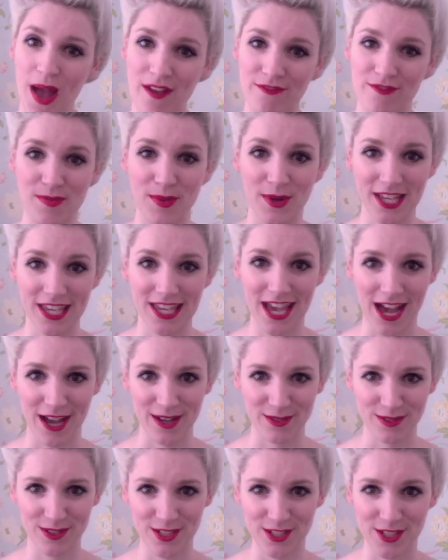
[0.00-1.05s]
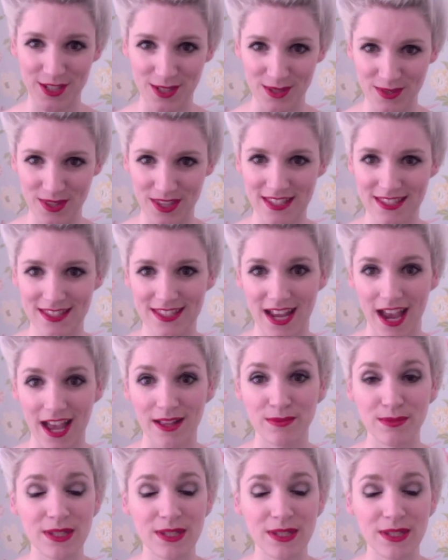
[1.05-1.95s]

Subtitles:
everybody how to do this style